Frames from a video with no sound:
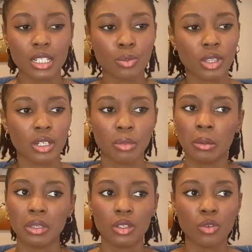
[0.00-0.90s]
but then
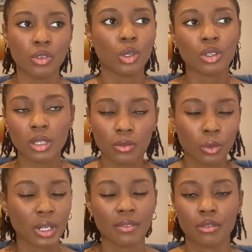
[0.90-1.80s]
maybe you overlooked them for
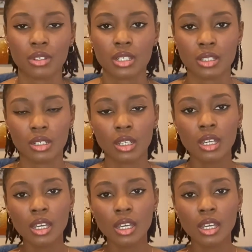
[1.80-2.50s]
whatever reason.